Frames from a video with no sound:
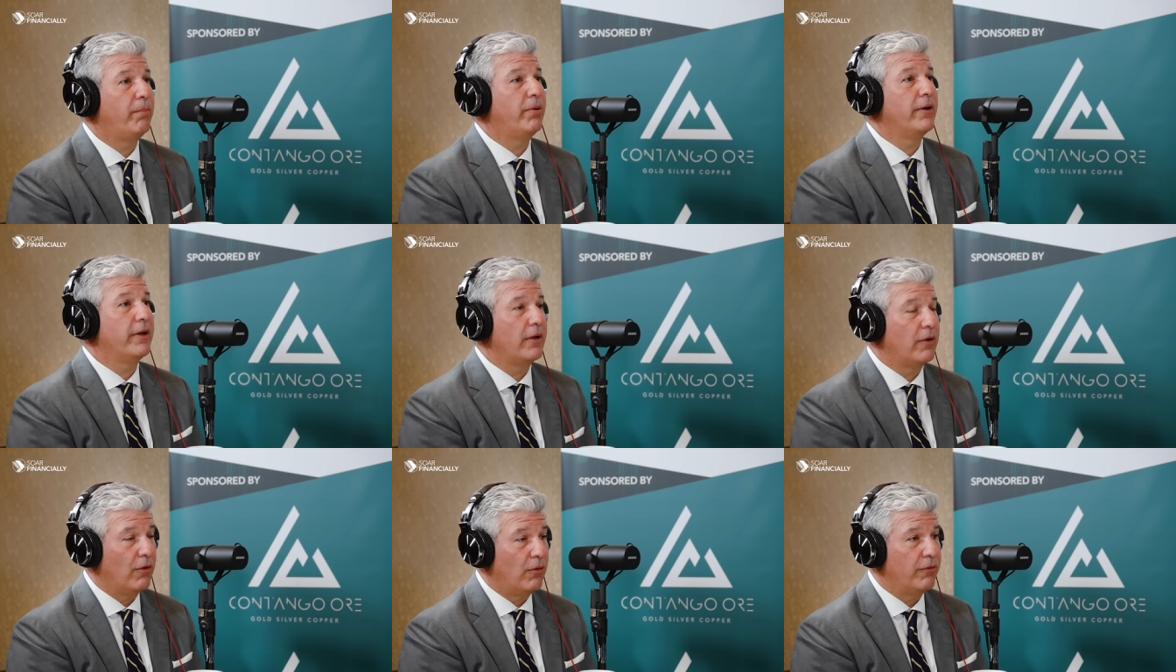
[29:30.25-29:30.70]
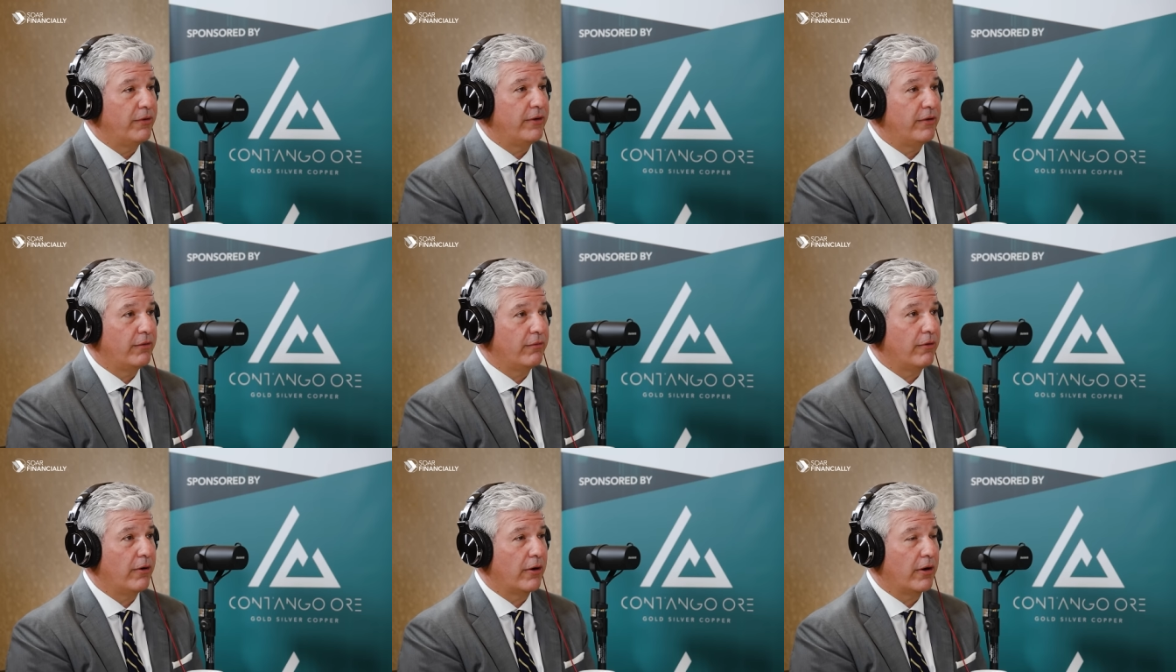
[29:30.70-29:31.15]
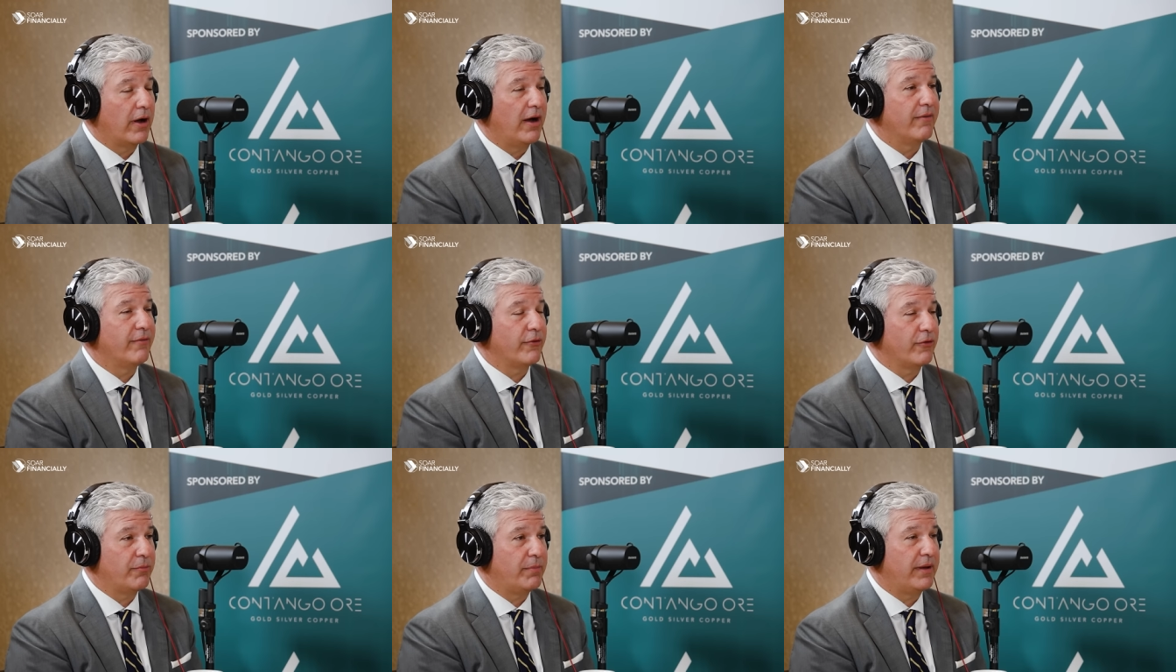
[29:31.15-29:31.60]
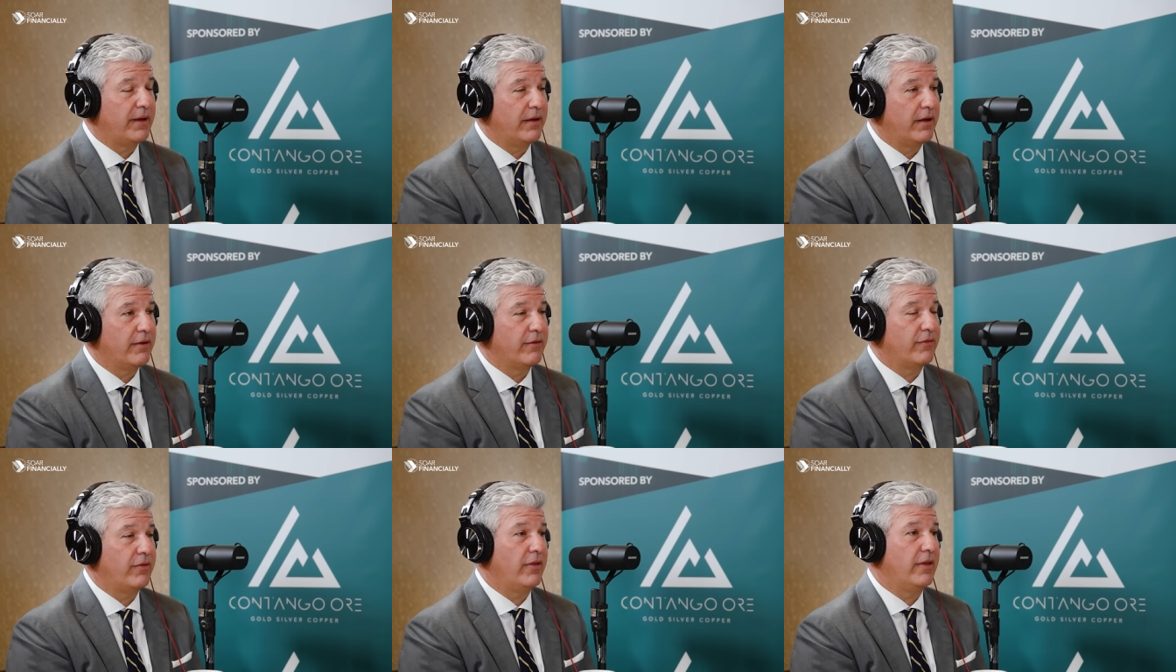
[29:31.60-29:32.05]
putting gold into our coffers
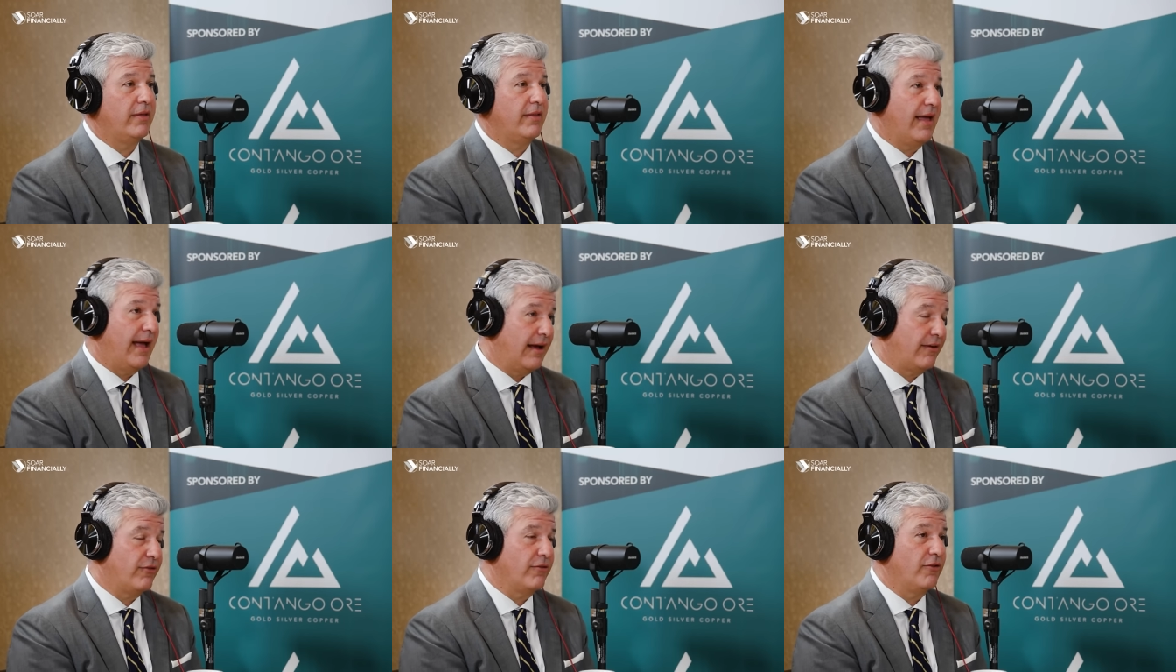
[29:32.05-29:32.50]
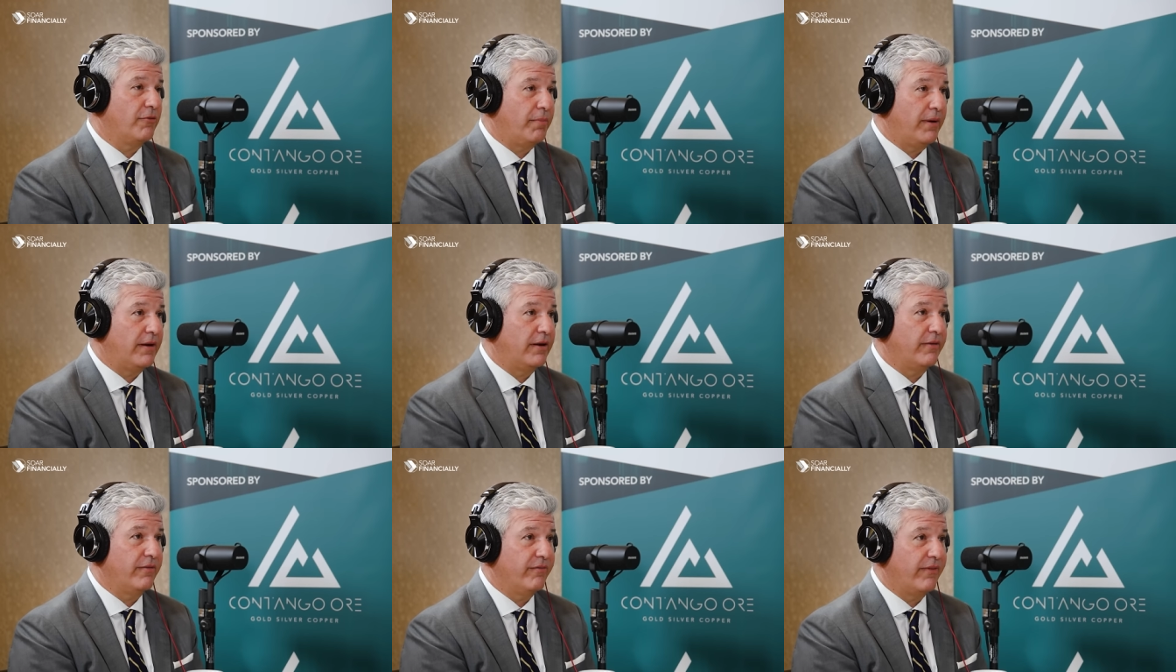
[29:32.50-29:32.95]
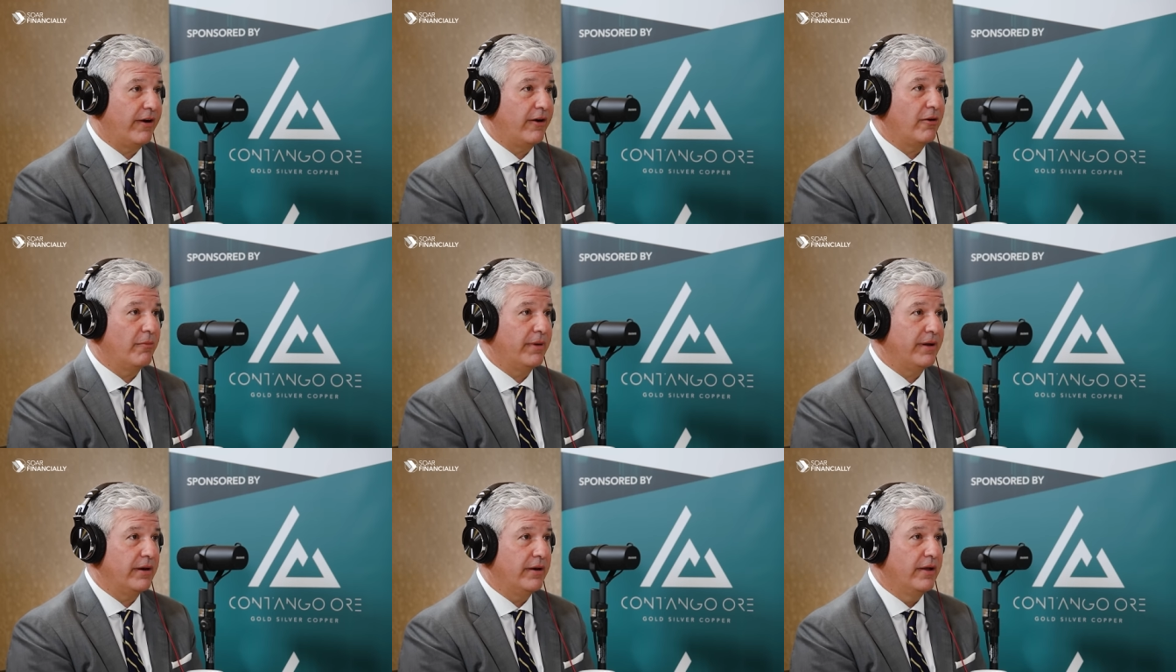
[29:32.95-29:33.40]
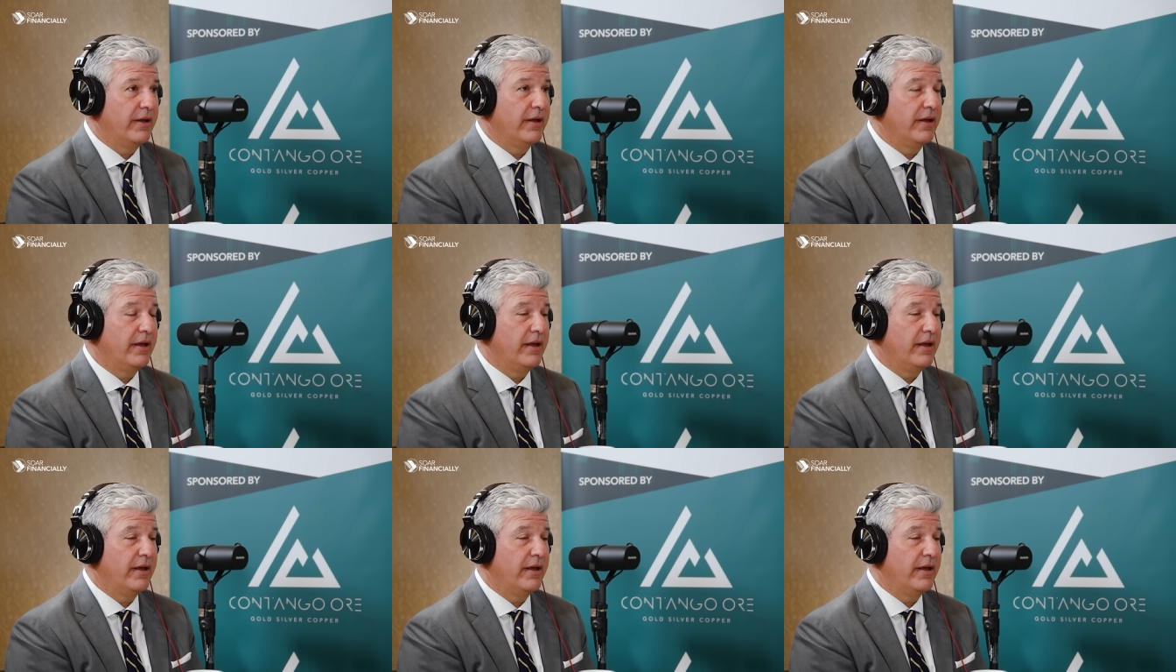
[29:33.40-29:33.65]
because the tax and spend environment